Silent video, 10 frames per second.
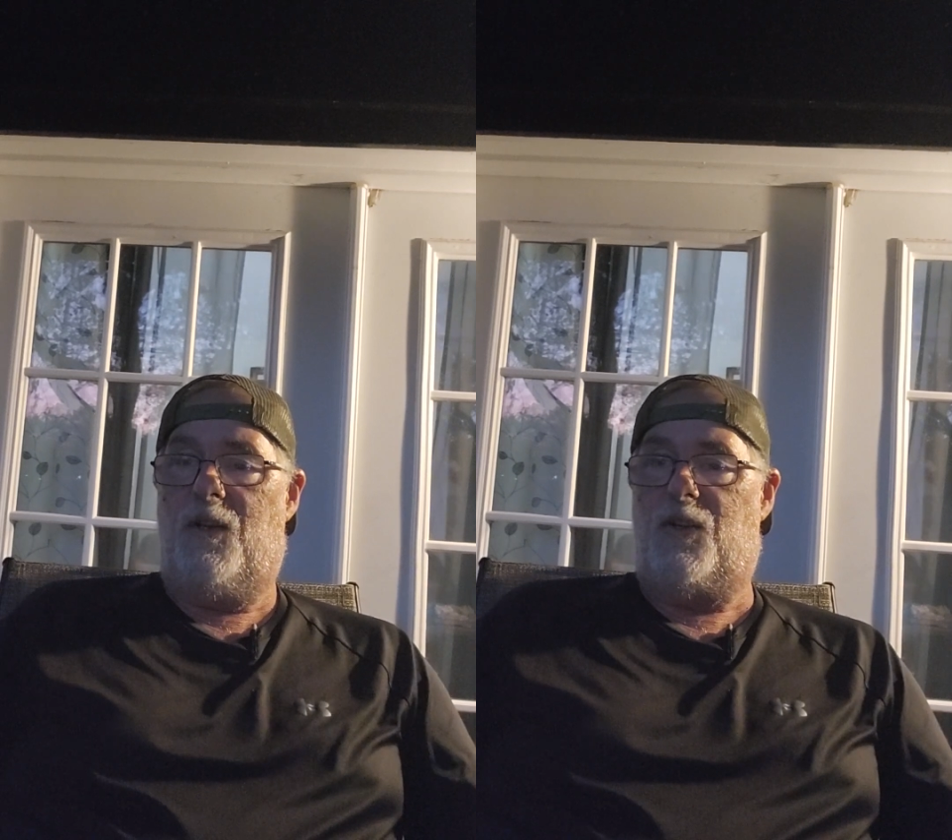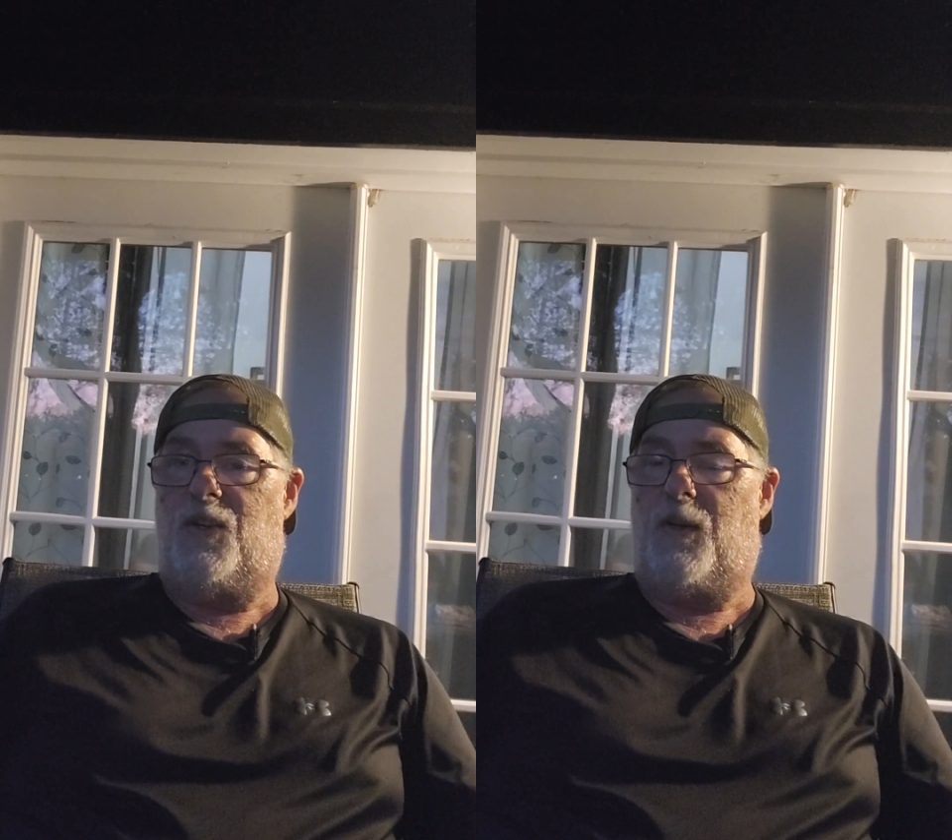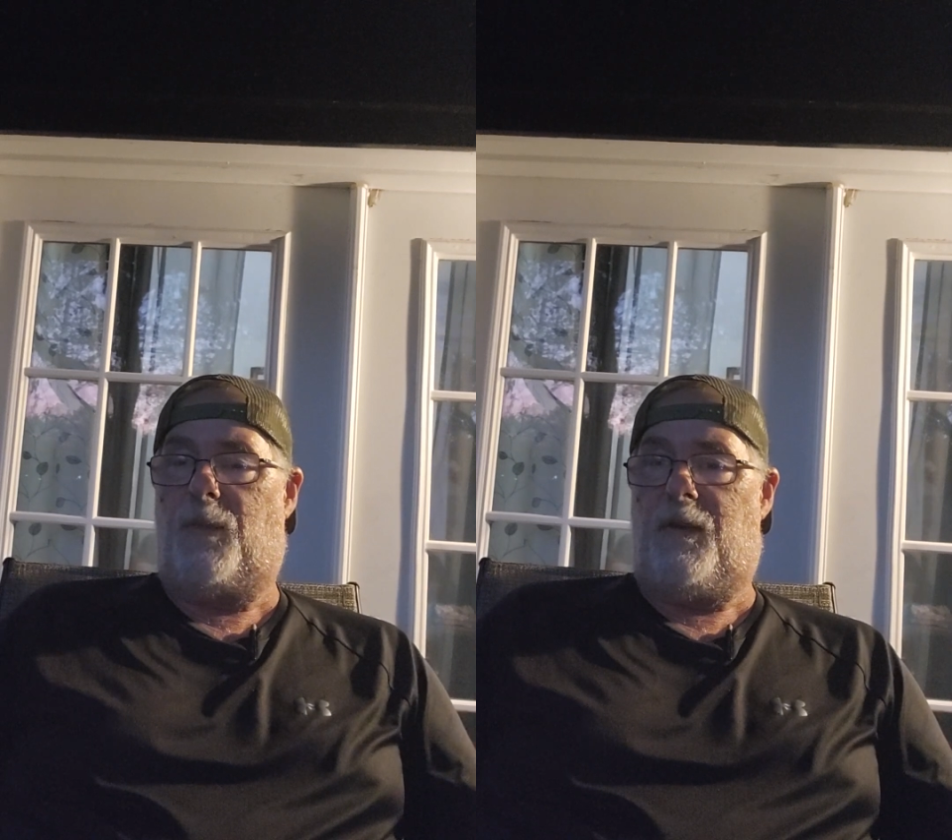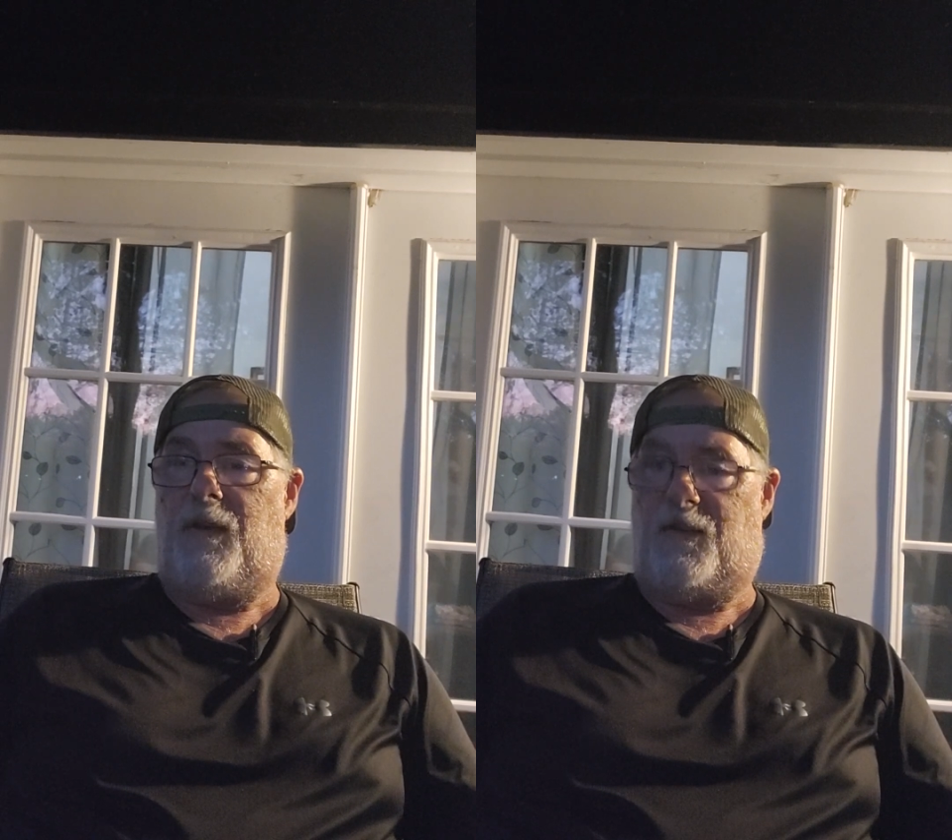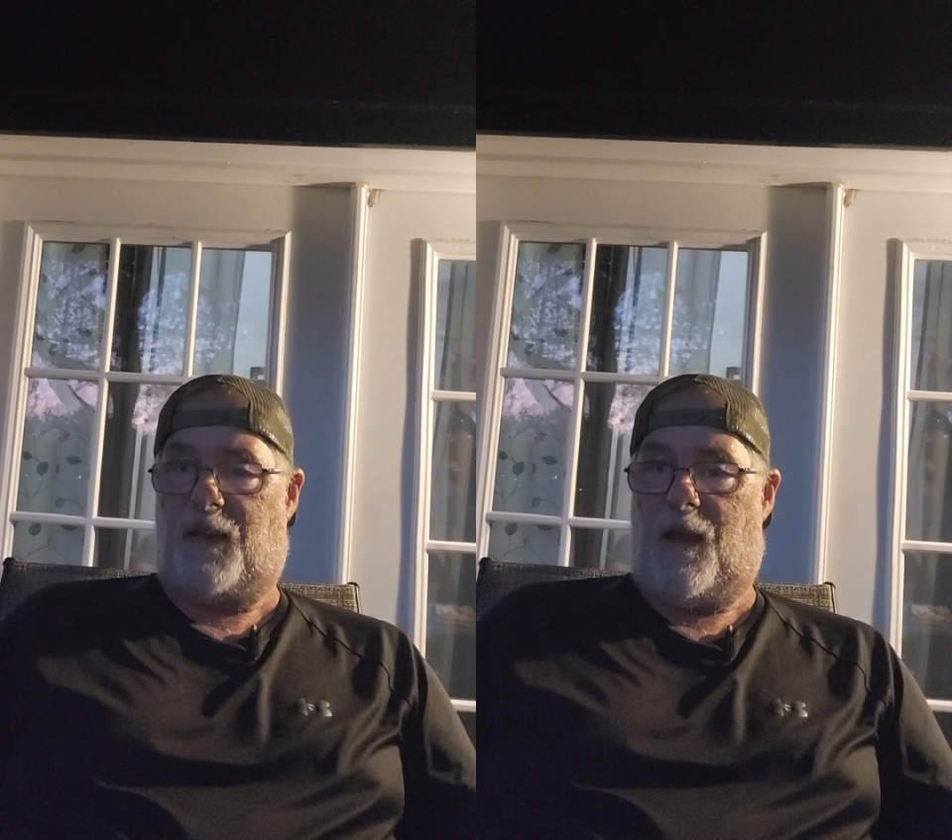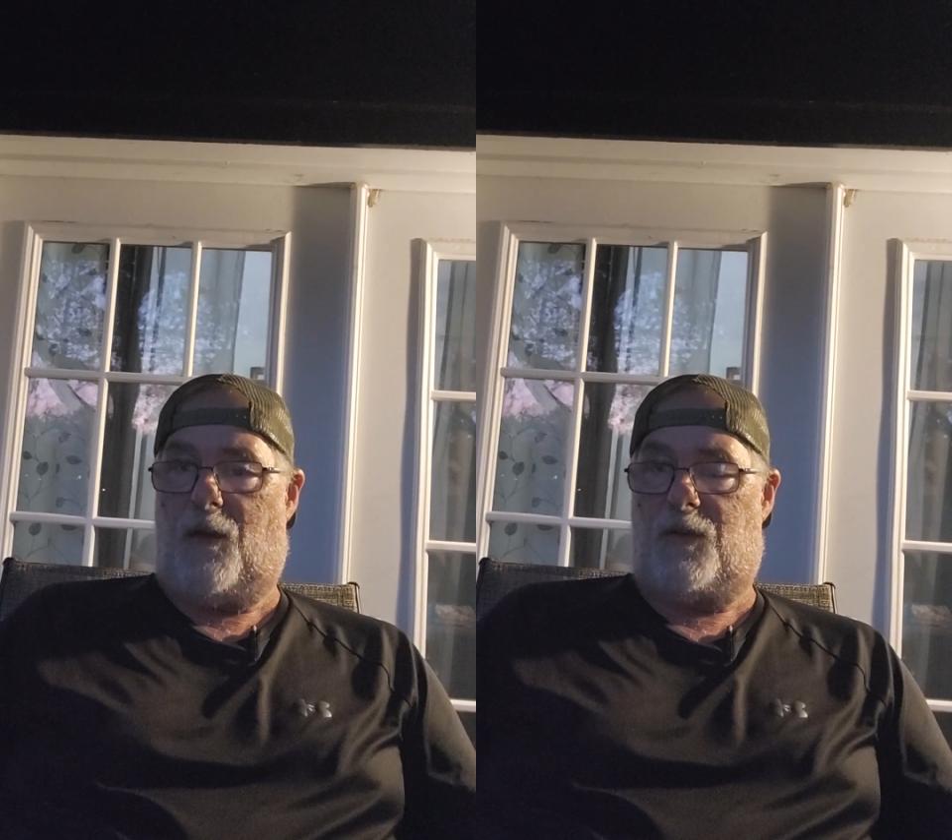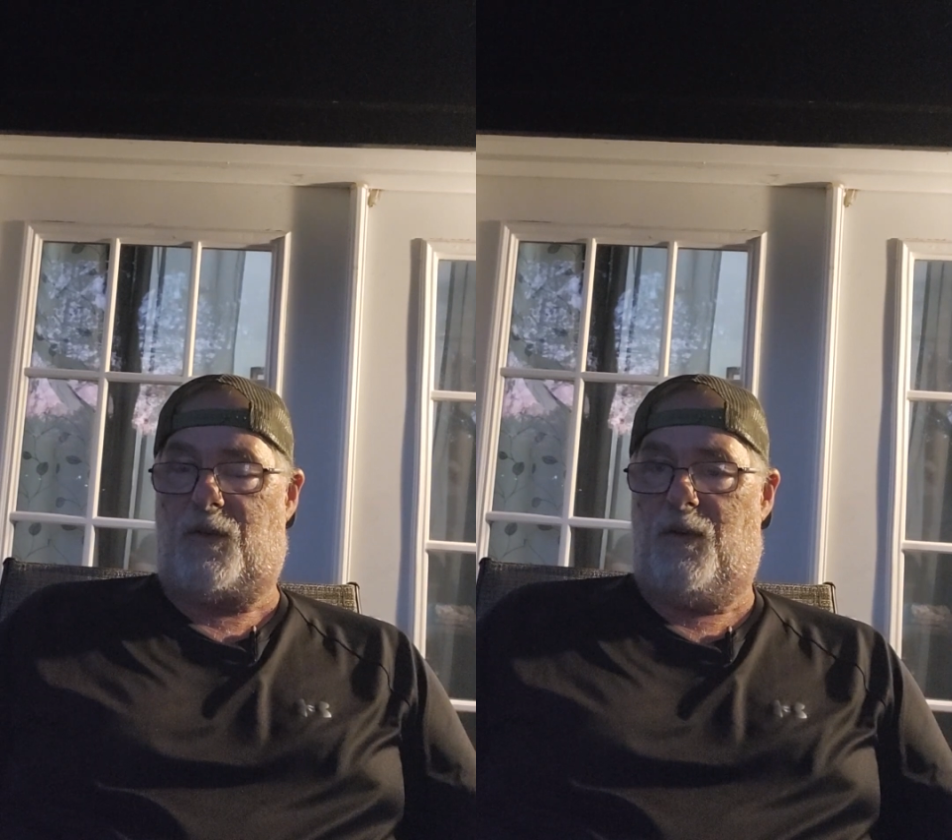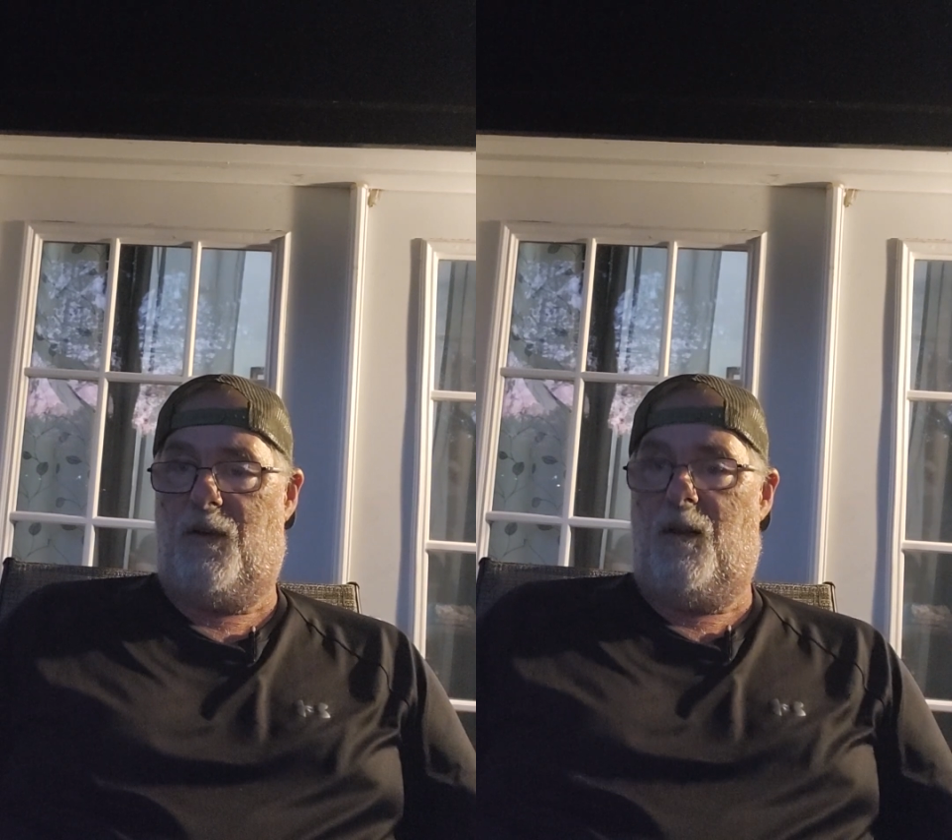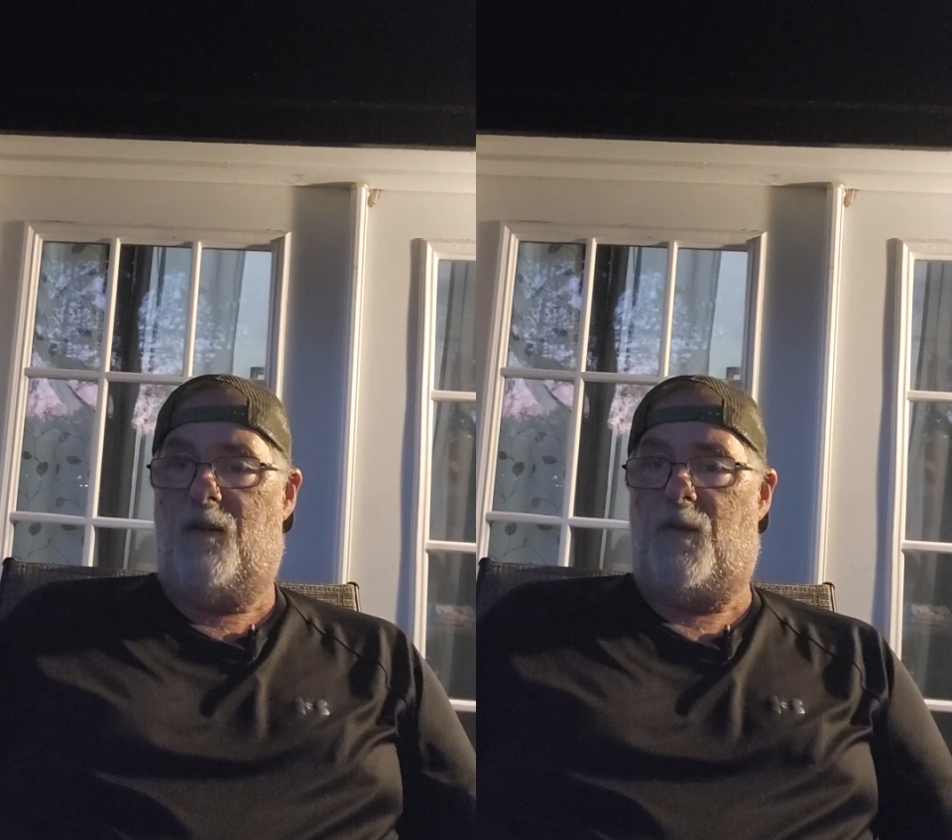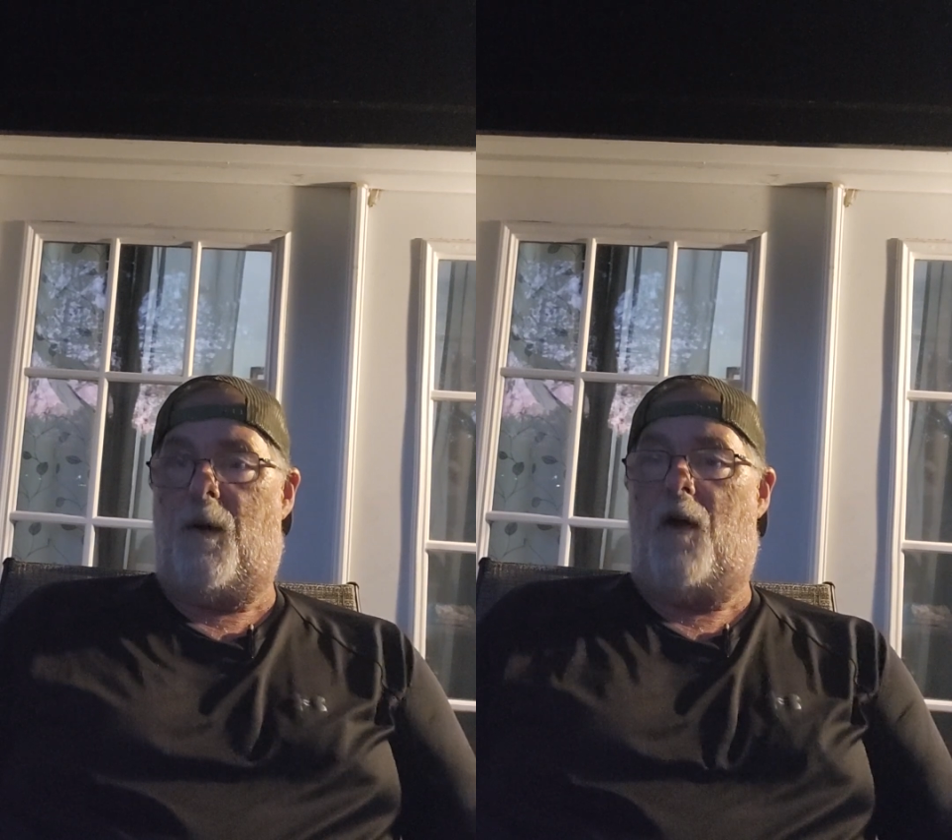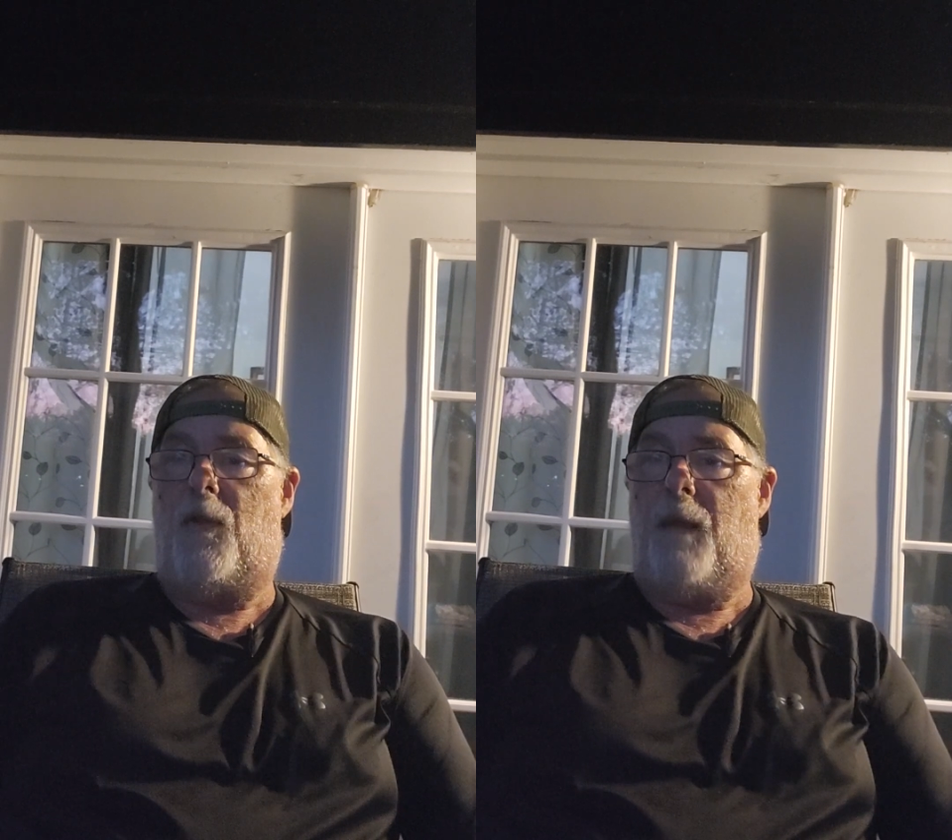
shipping discounts from all the